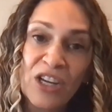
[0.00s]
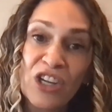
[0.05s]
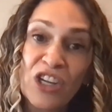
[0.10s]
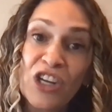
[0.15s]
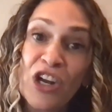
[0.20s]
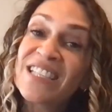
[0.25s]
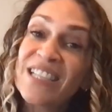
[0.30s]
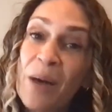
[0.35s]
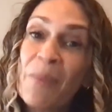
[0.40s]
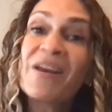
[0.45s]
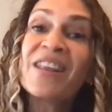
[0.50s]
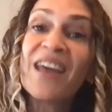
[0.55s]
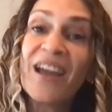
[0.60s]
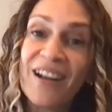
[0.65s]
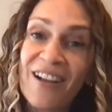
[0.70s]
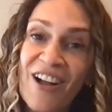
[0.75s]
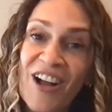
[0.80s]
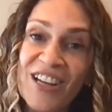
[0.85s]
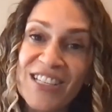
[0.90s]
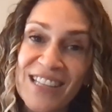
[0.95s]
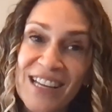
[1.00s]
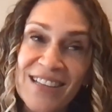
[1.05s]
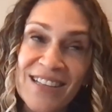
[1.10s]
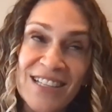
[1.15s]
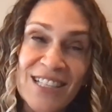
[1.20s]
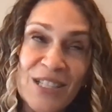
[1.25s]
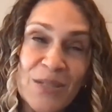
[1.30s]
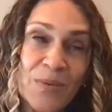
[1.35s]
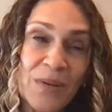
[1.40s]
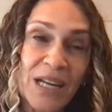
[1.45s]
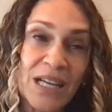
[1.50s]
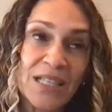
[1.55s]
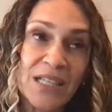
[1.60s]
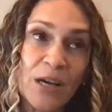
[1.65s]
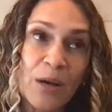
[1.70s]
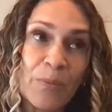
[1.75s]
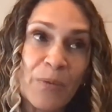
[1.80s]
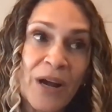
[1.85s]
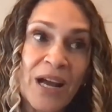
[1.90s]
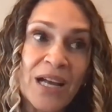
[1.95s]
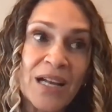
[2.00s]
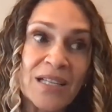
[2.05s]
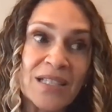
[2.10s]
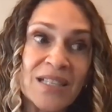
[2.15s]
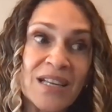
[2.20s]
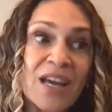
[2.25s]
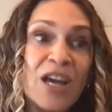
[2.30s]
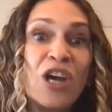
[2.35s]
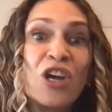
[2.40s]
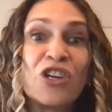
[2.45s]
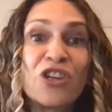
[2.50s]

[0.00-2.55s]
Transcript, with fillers: And some of that content, this is what I tell brands,